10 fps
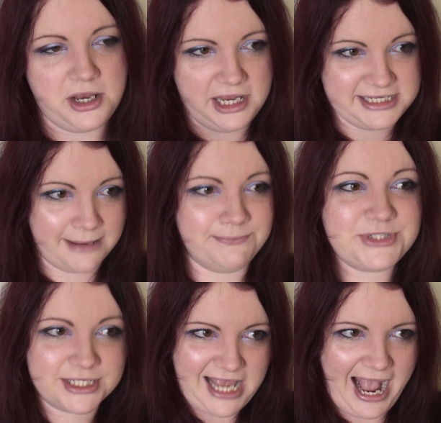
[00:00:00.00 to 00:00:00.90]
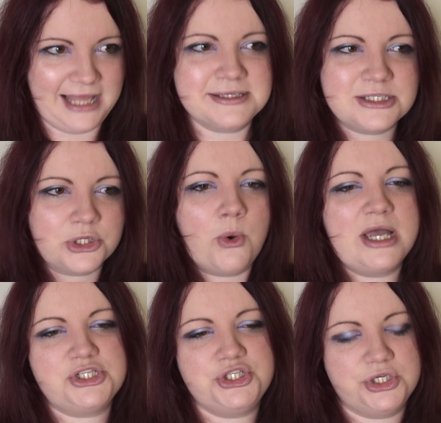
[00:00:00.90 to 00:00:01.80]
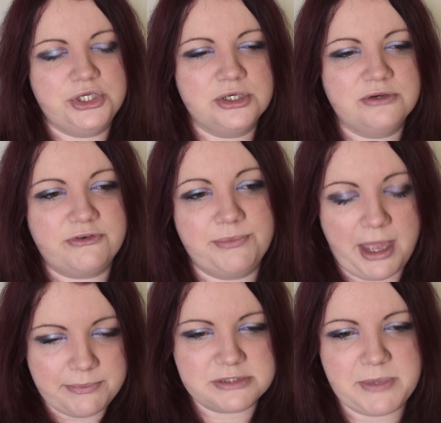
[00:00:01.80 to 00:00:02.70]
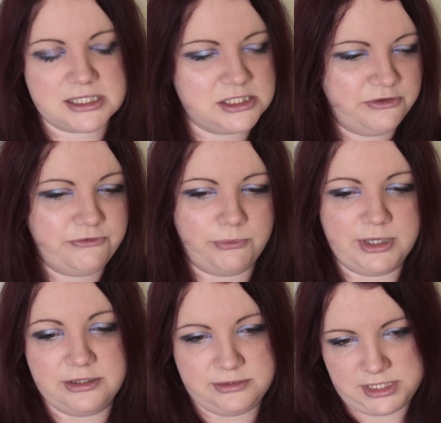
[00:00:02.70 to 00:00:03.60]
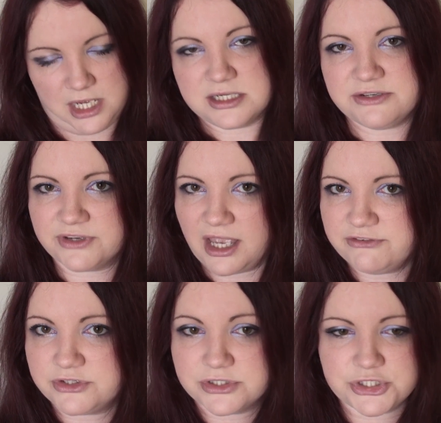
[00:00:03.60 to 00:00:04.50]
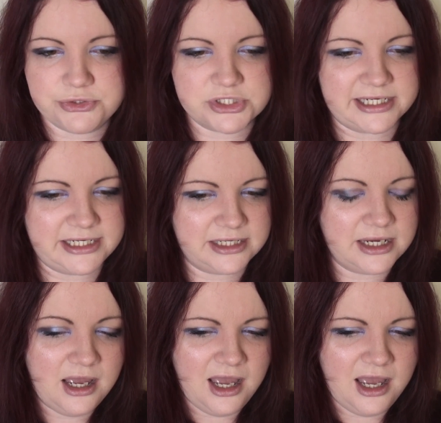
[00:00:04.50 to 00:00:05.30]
attempting to answer the question from their perspective with scientific evidence usually,